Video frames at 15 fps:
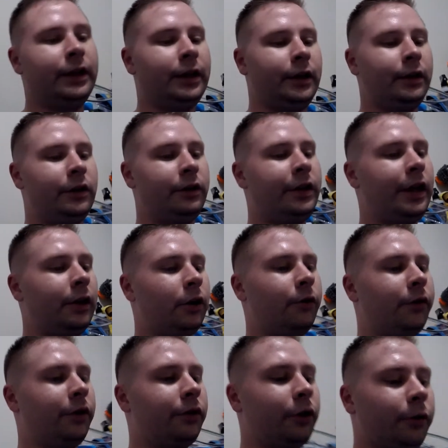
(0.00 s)
Then you take it over
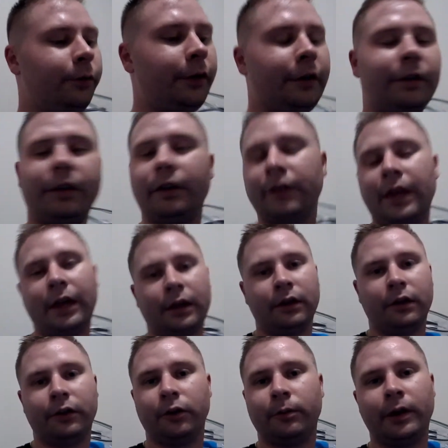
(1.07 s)
the surface, and you take
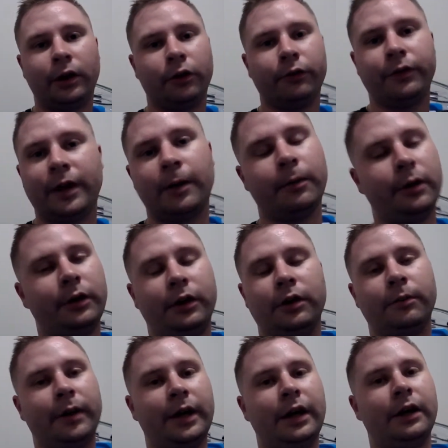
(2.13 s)
another microfiber, and you
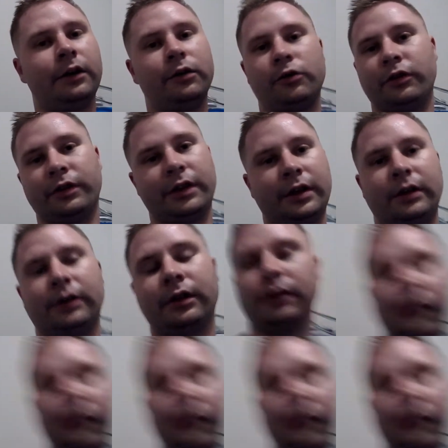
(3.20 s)
come back and you just kind of